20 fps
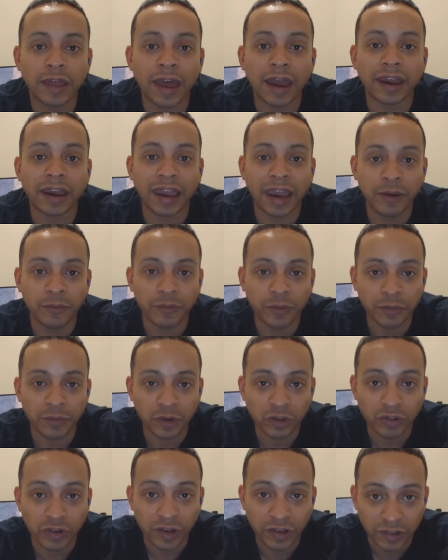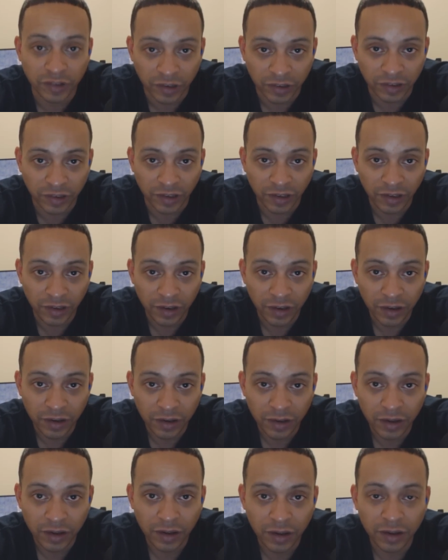that came from the 360,
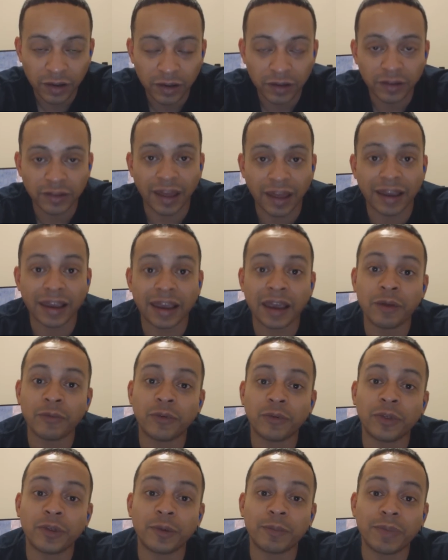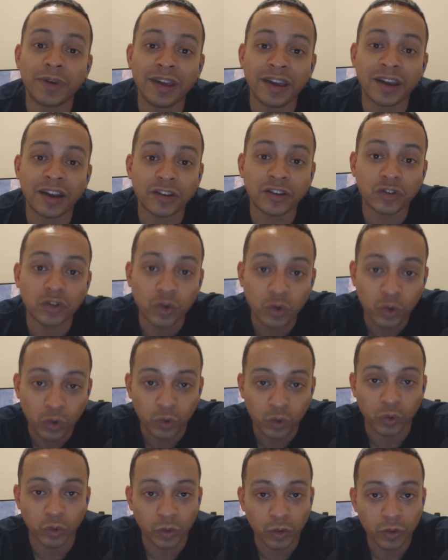that came from the PS2.
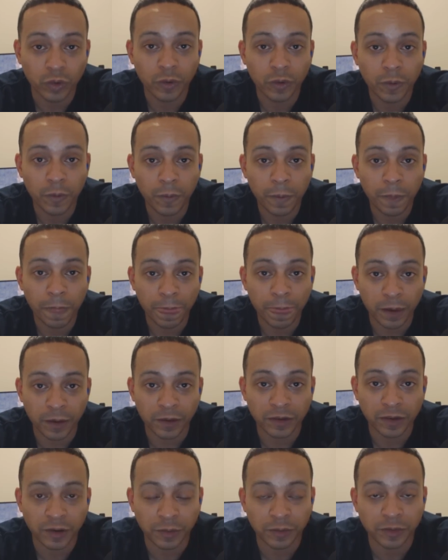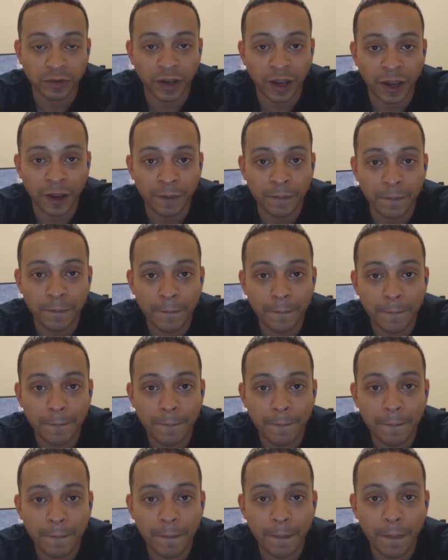You understand what I'm saying?
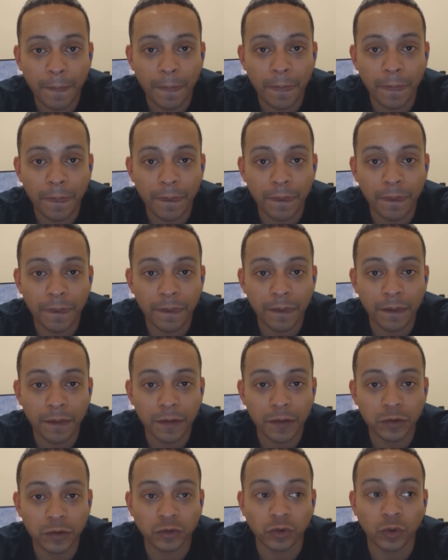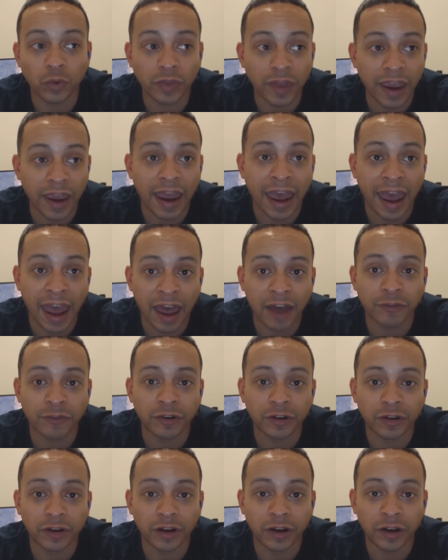So they have
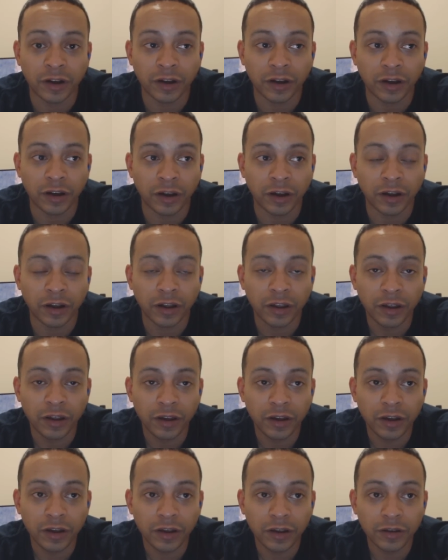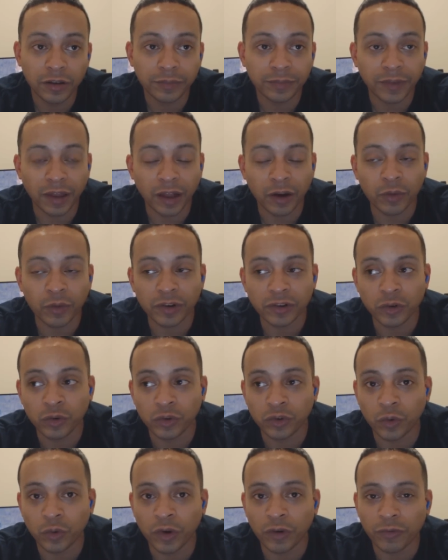an uh, uh, I don't want to
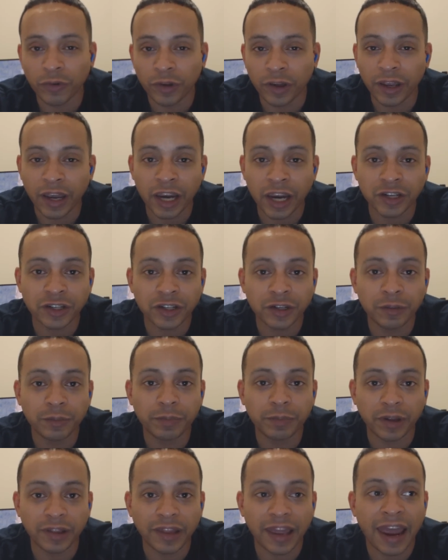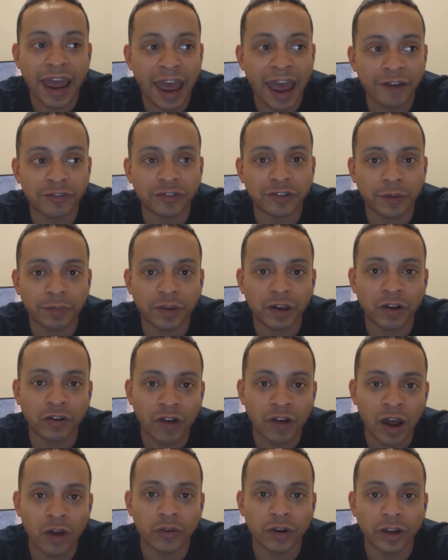use the word affiliation, but they have something
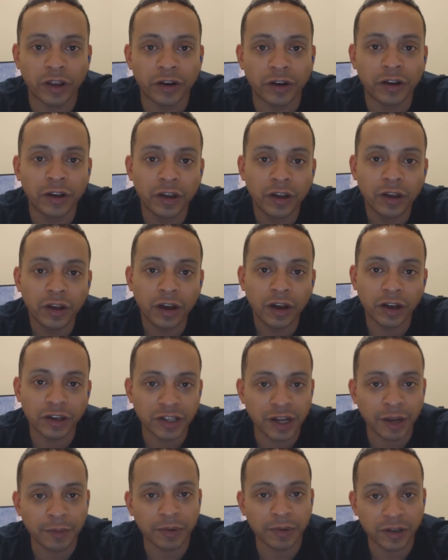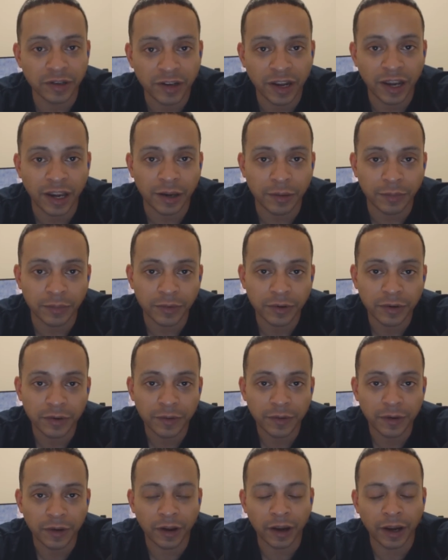grounded on Japanese games,
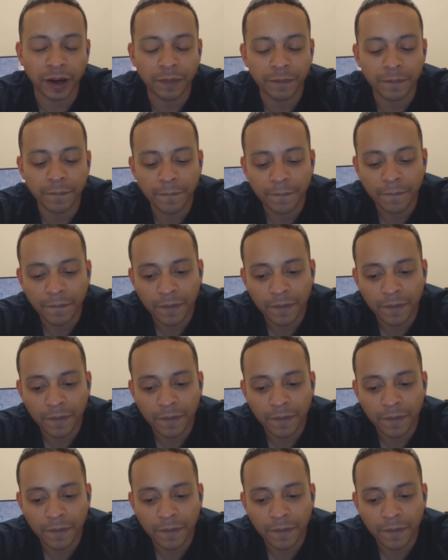right?